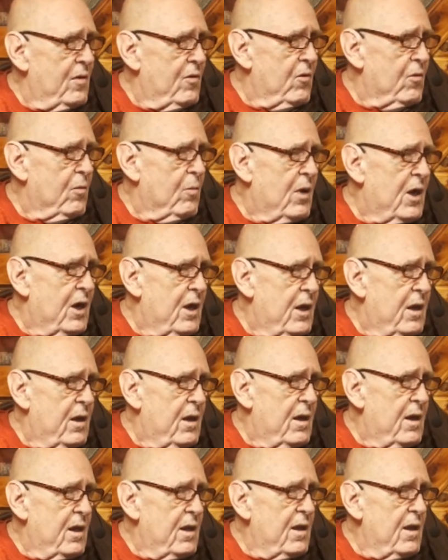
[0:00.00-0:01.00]
in your
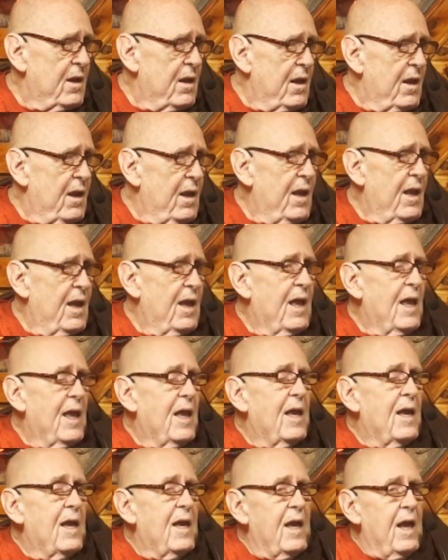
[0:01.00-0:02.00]
mind.
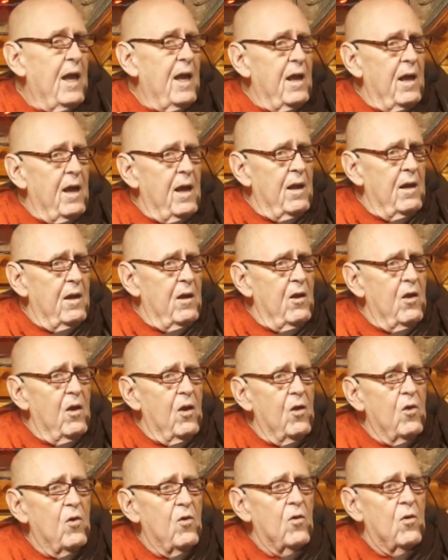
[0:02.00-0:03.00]
And
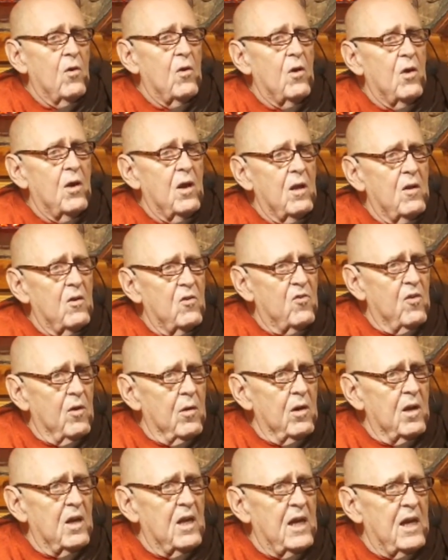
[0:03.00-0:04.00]
you're going to
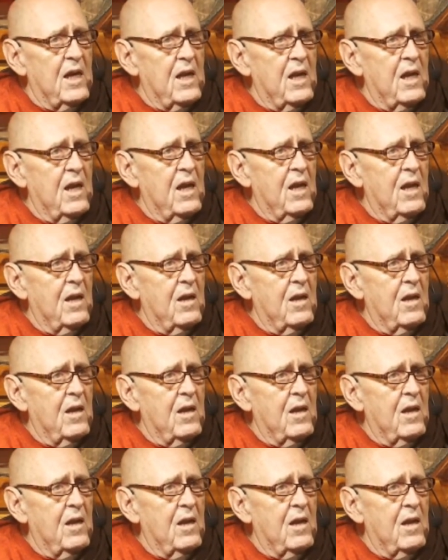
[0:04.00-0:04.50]
start getting